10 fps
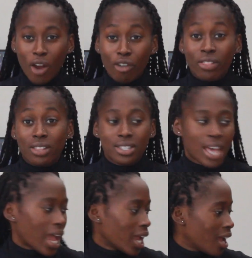I wrote the
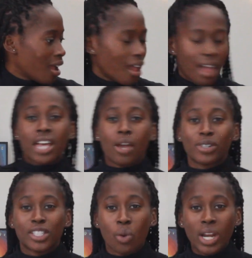date. The date
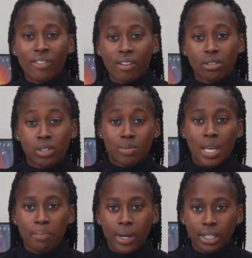was the 25th of
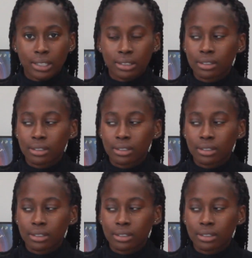September.